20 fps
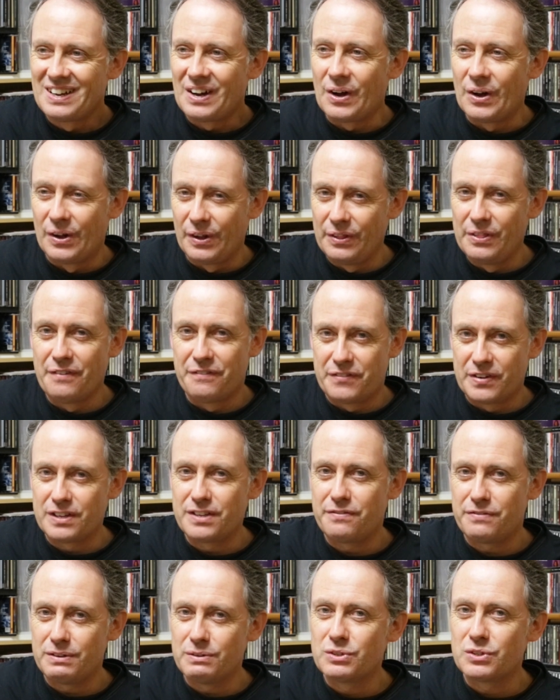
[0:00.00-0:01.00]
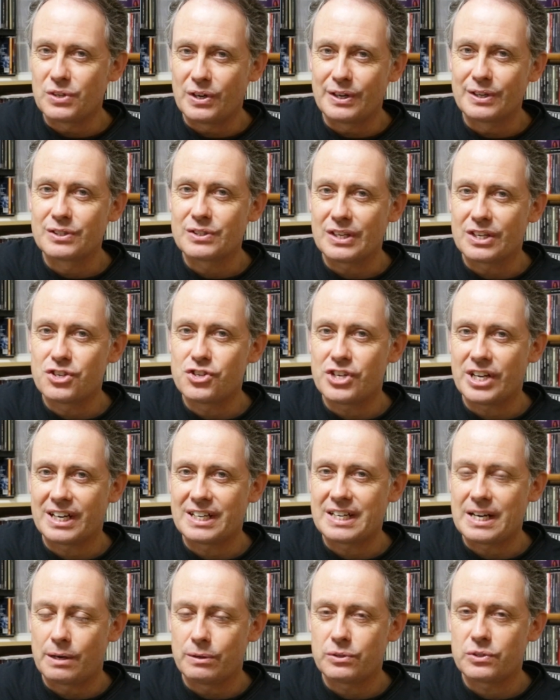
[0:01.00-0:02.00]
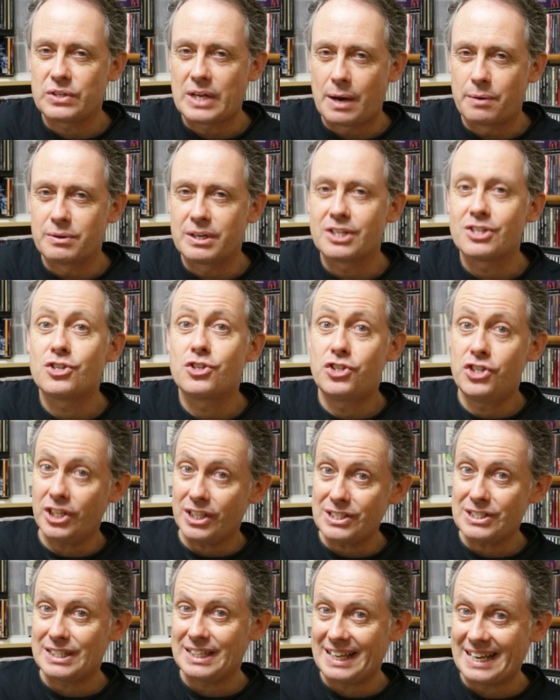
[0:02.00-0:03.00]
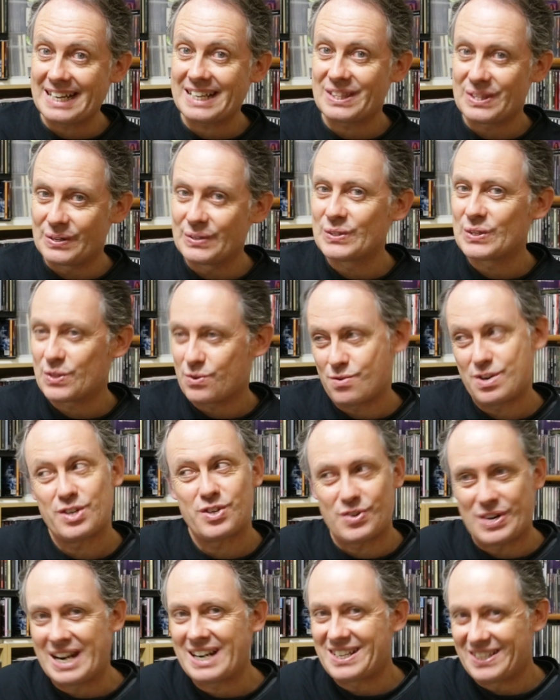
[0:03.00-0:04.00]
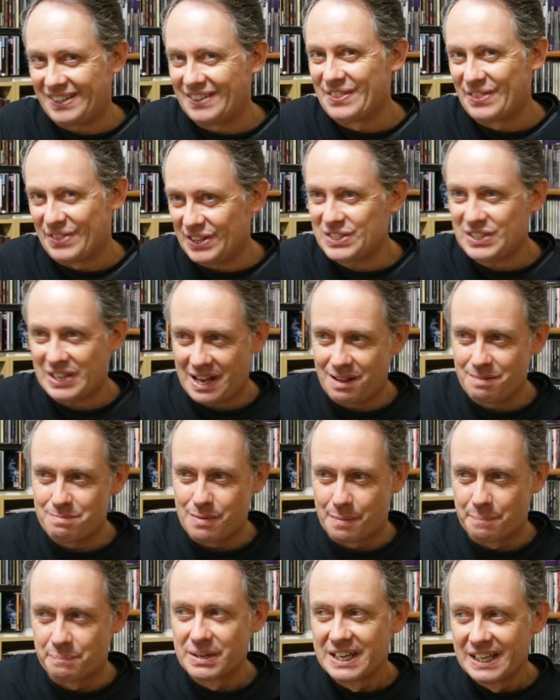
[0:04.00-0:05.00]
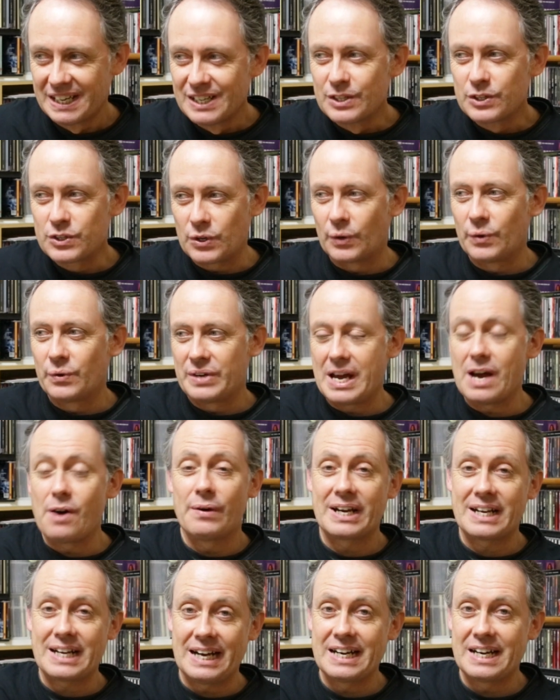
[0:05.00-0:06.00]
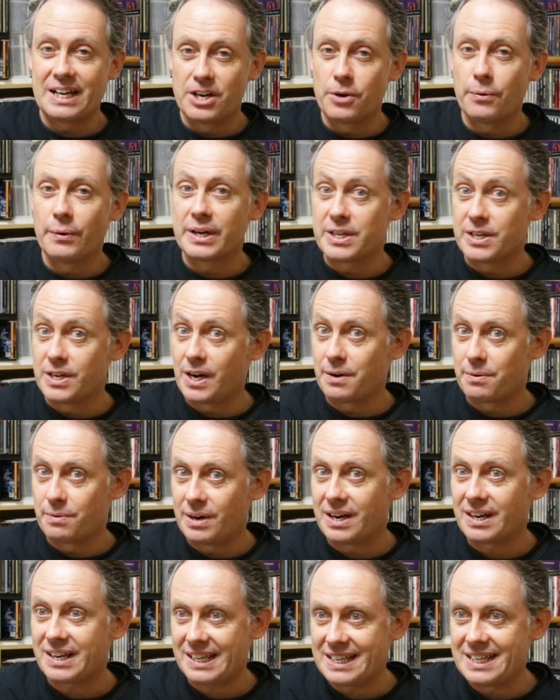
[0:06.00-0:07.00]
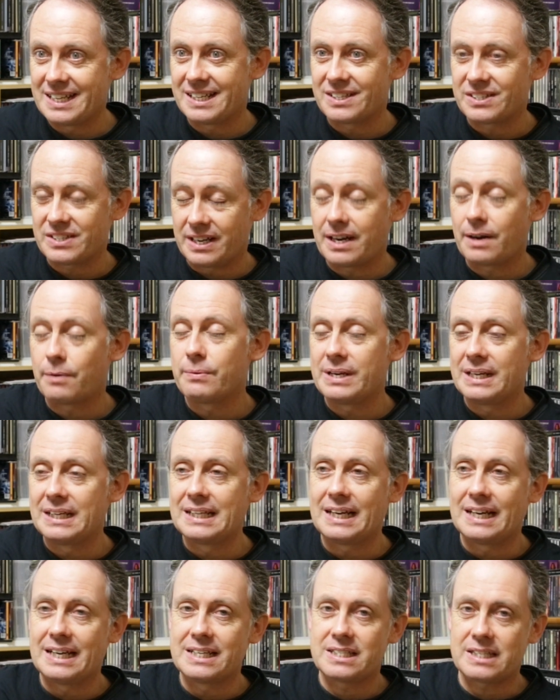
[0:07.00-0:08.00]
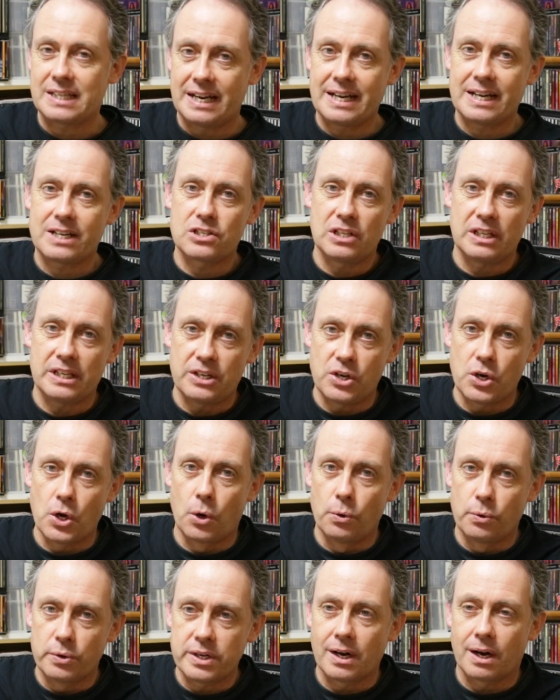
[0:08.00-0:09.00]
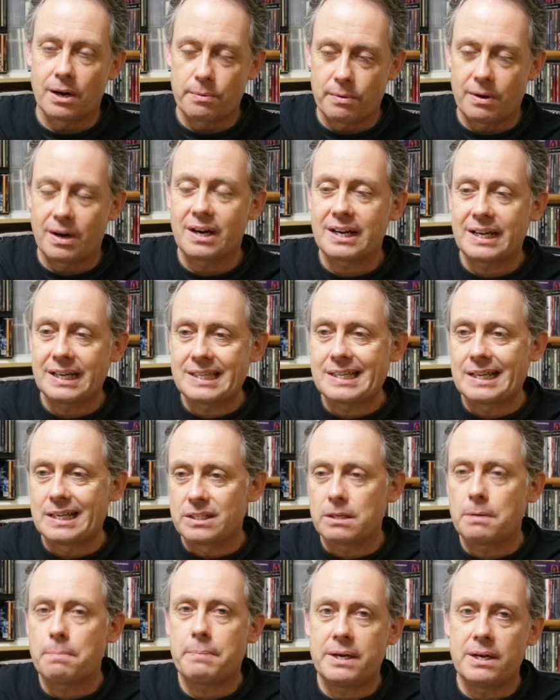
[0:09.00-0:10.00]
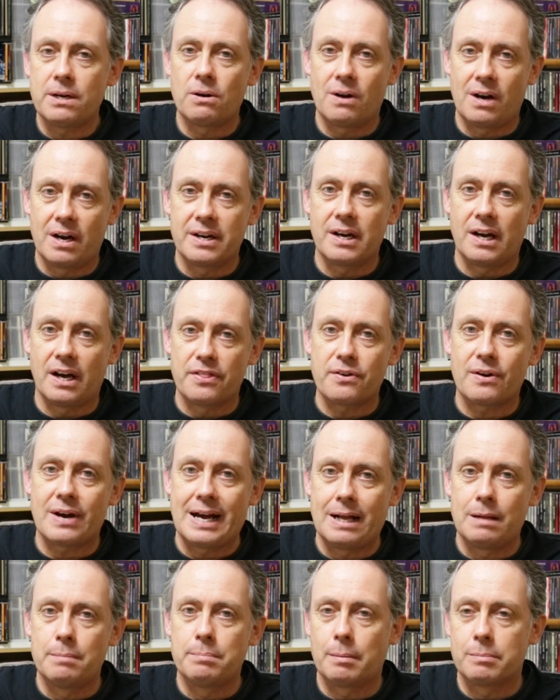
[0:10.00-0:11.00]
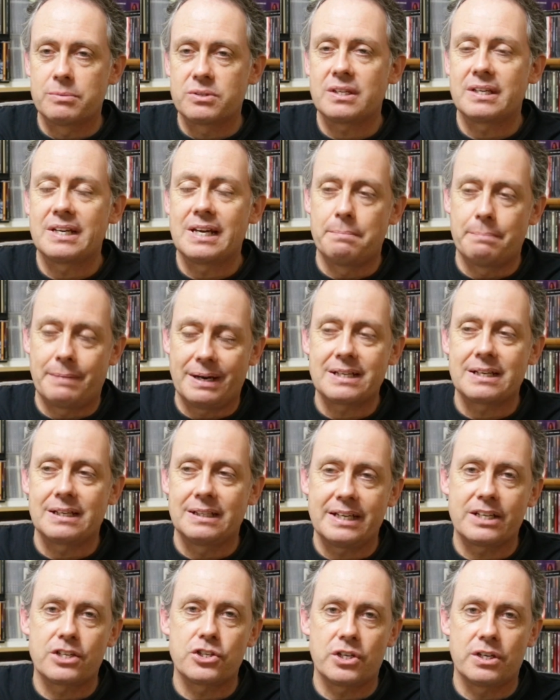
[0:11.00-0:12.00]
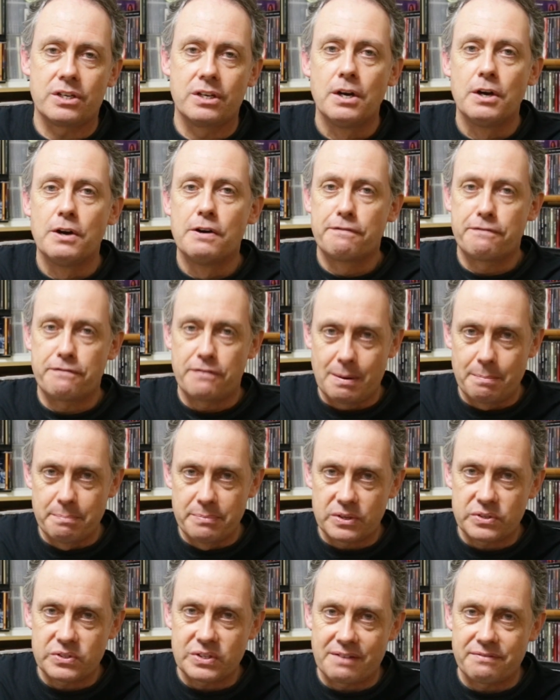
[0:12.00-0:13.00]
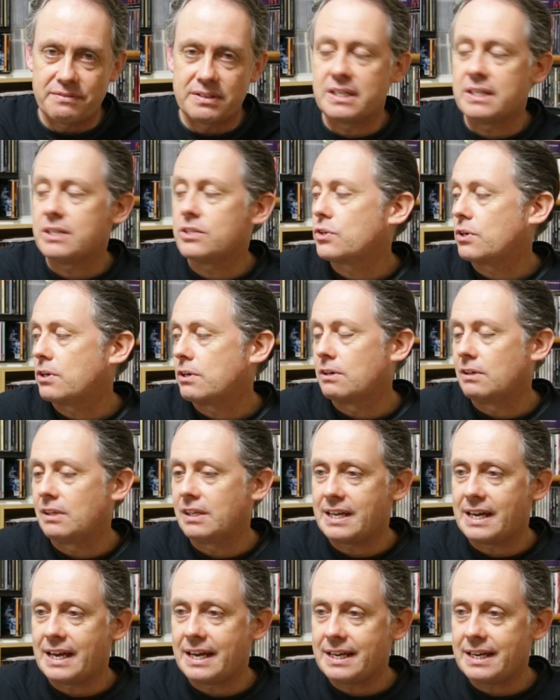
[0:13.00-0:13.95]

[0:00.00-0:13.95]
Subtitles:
all the first few songs I checked out sounded just like those 3 tracks on this album. So now I kind of know what yacht rock is, and I realize I actually know yacht rock. It does appear on other albums in my collection from the 70s or early